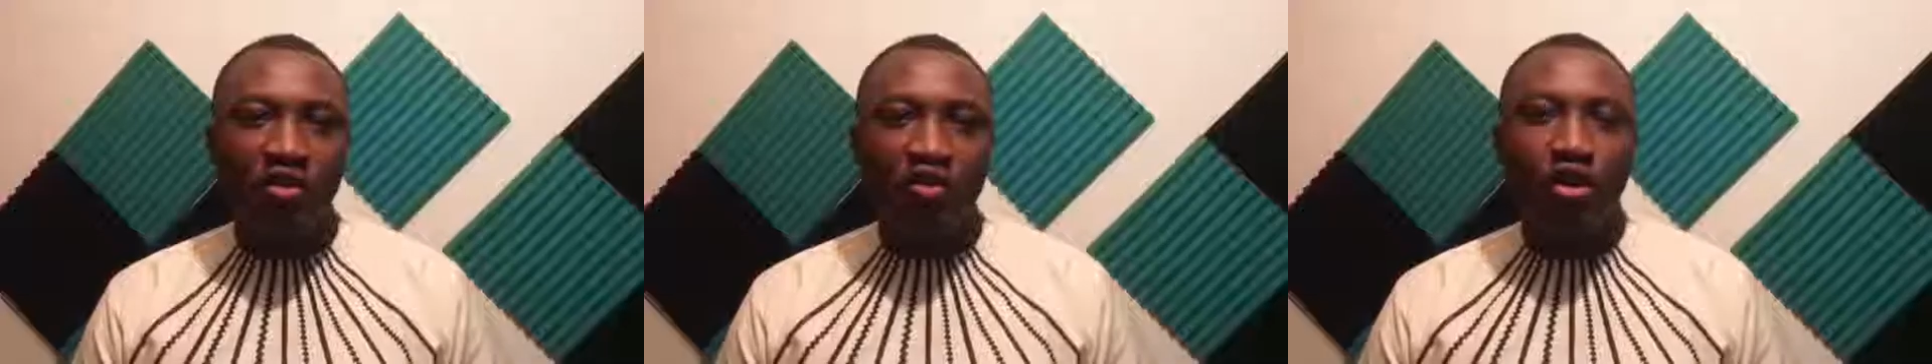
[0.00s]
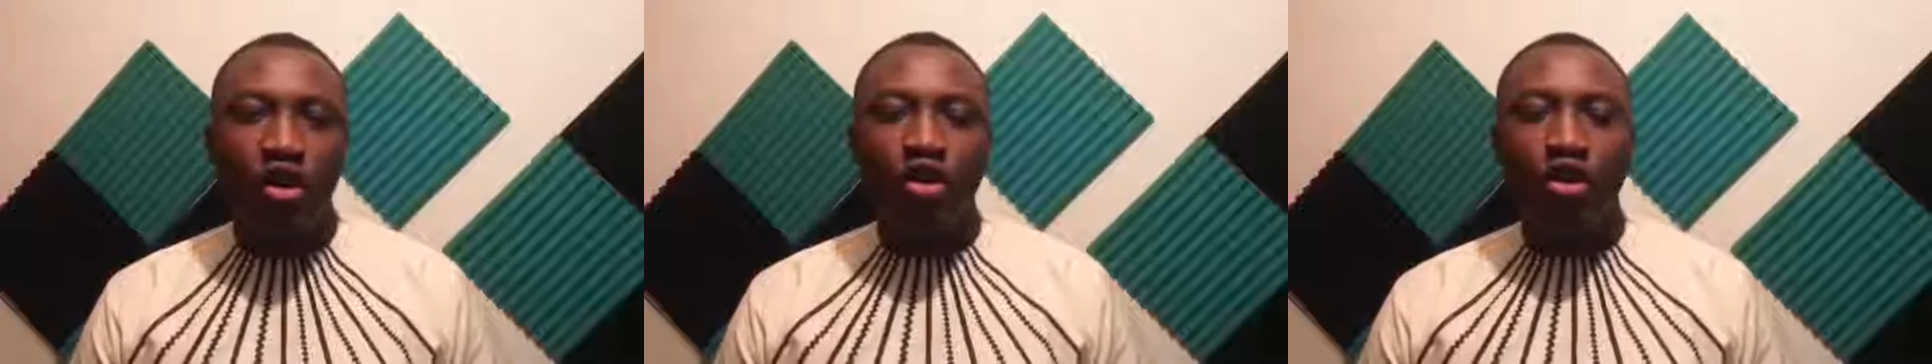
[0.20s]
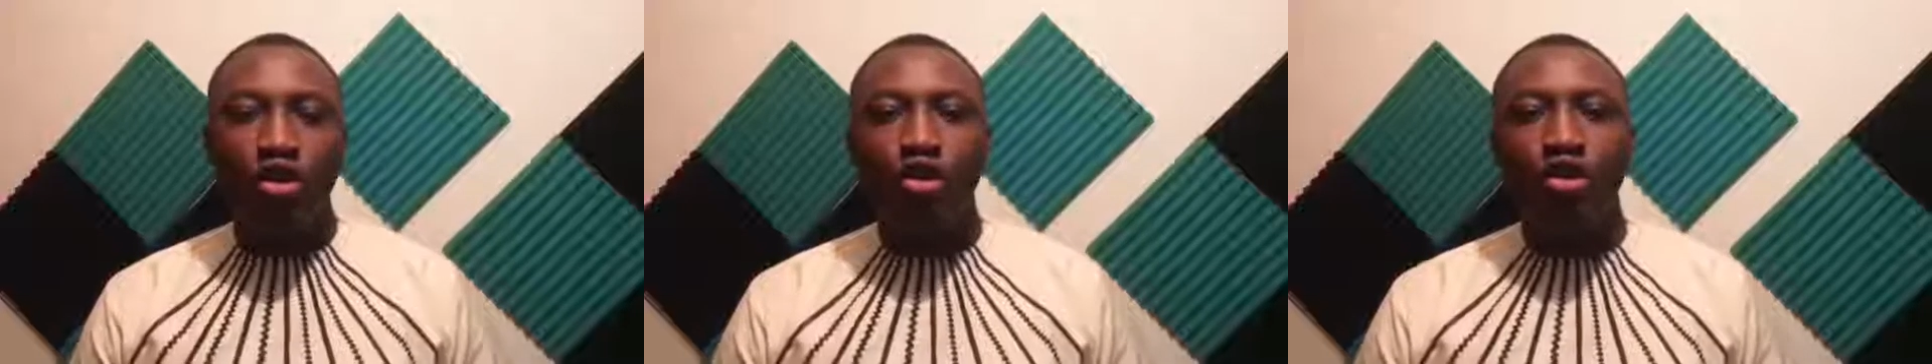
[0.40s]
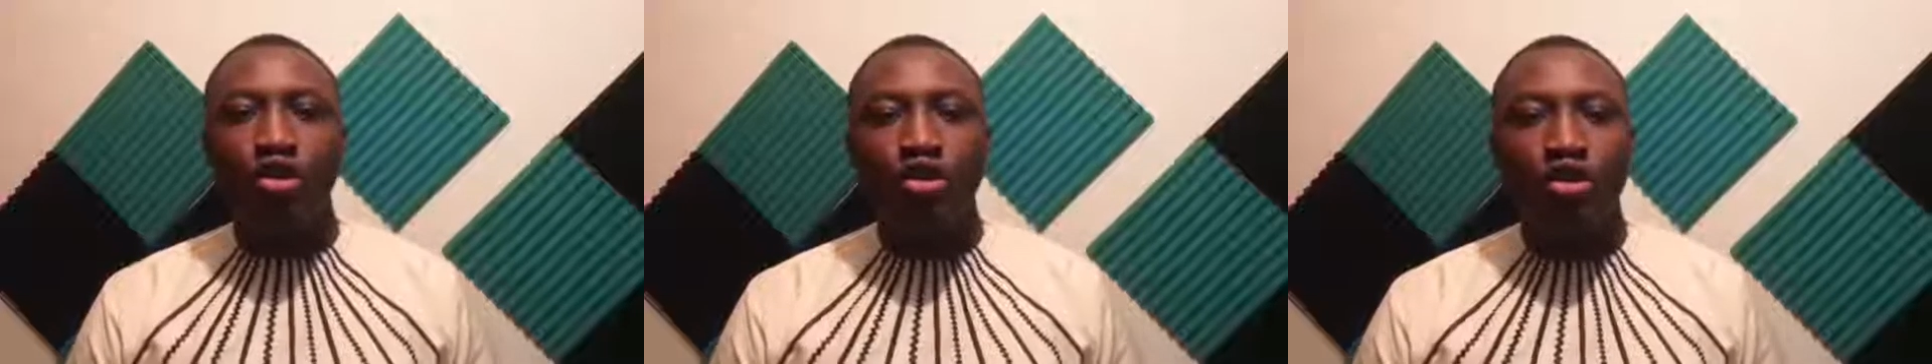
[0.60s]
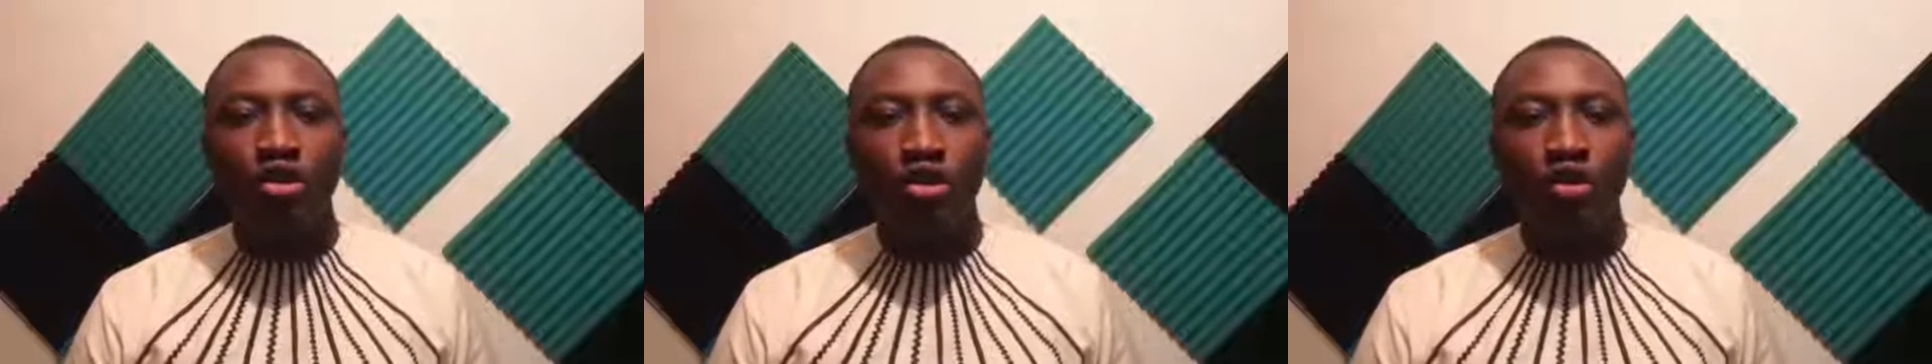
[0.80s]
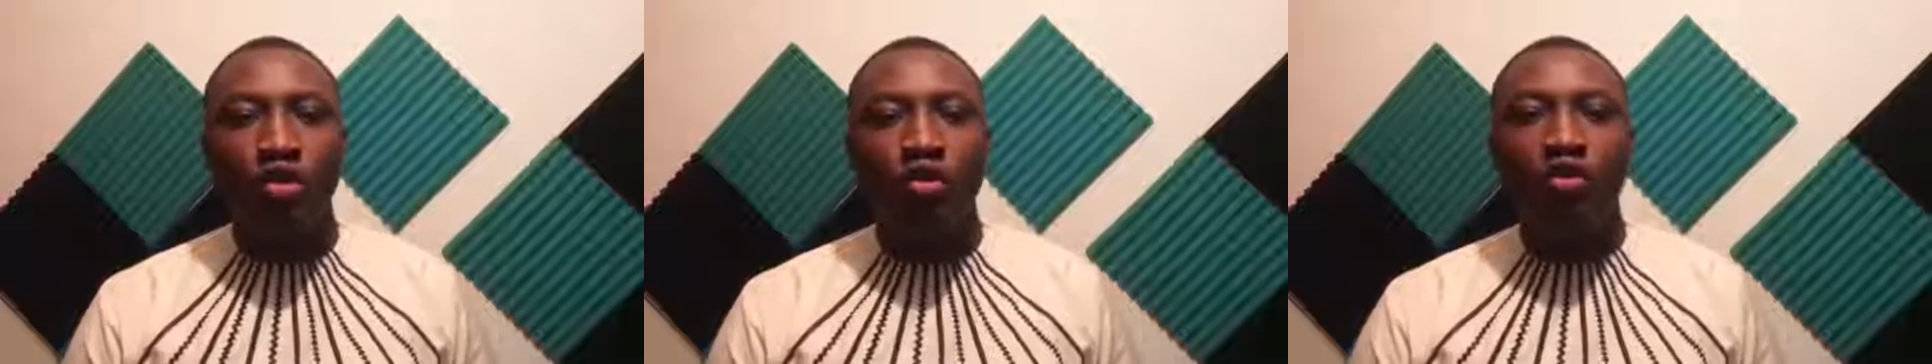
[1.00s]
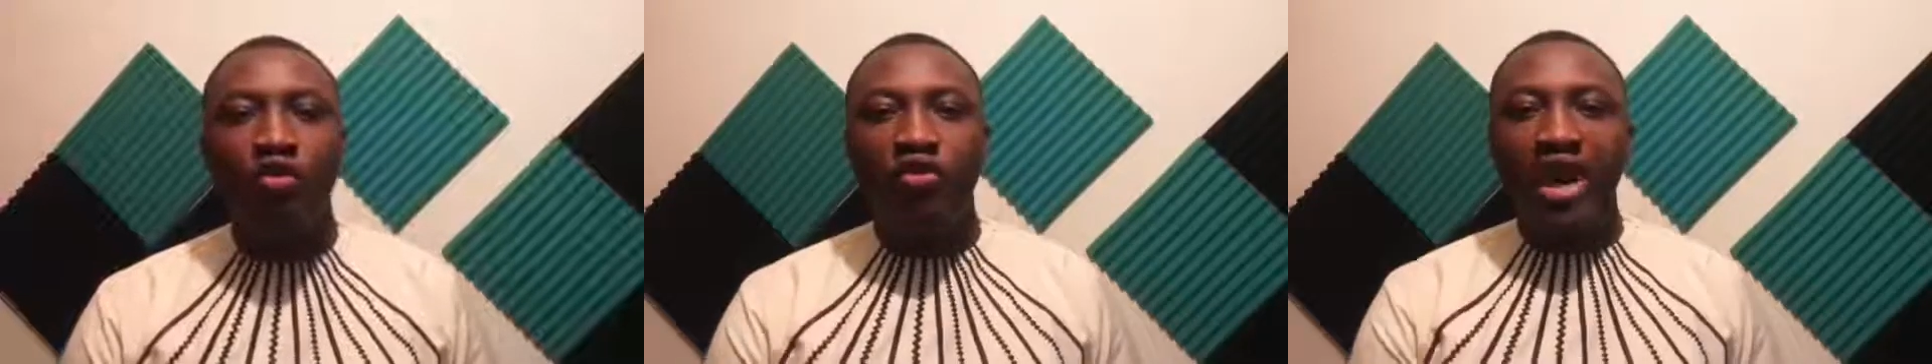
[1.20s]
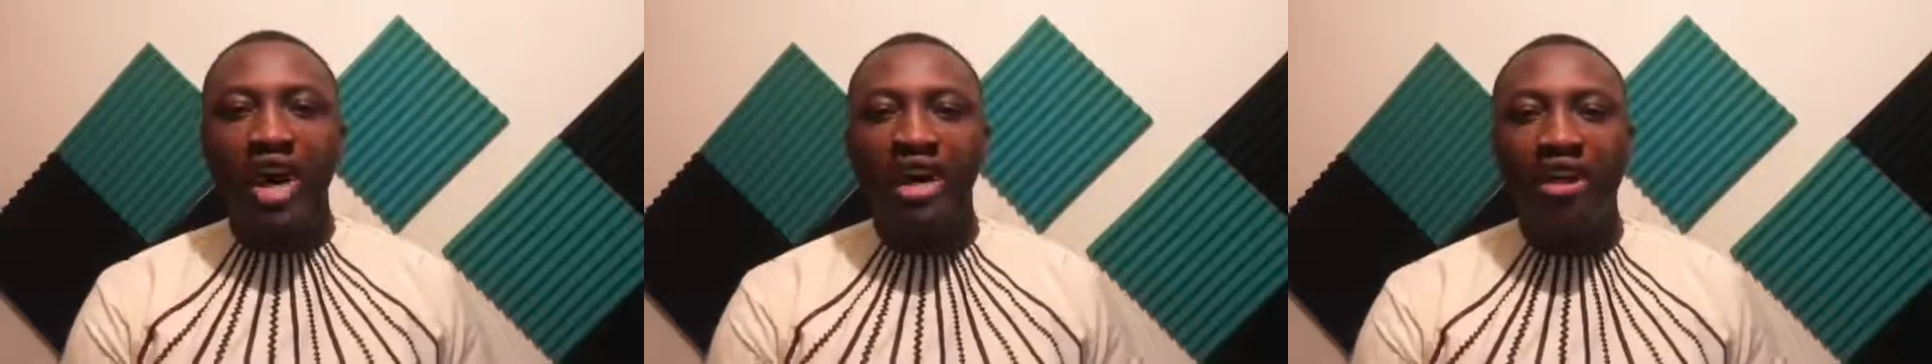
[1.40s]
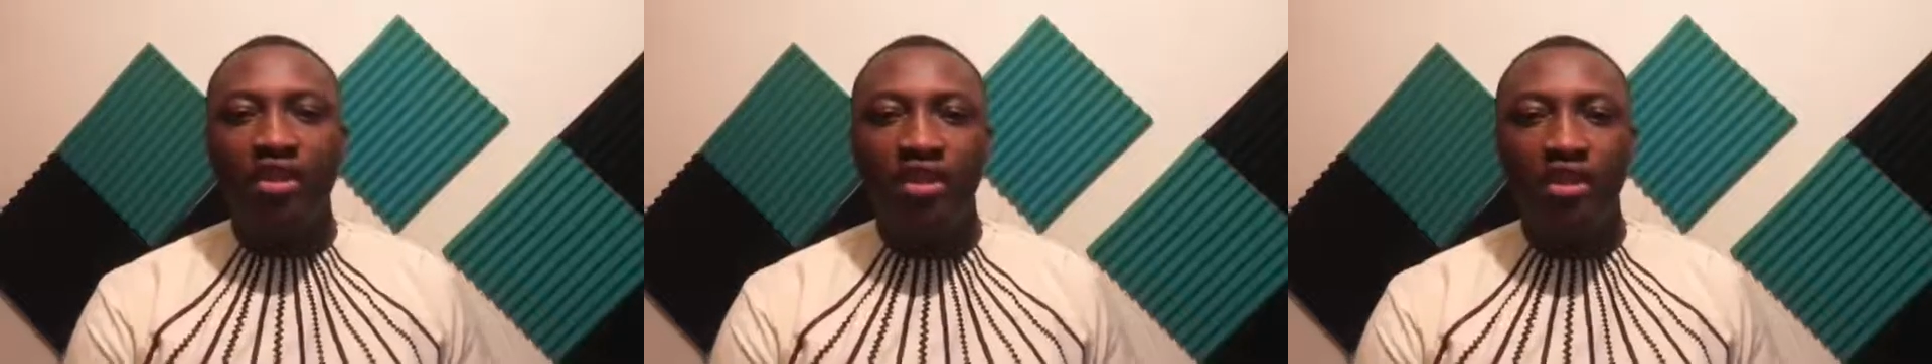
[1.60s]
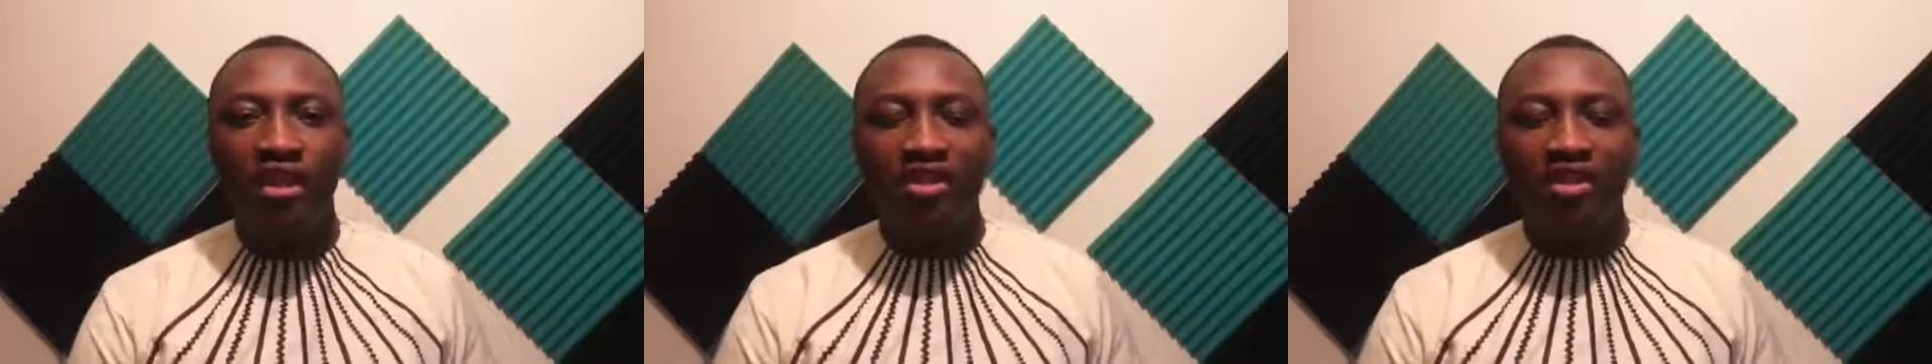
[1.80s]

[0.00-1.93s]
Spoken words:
For those who fight,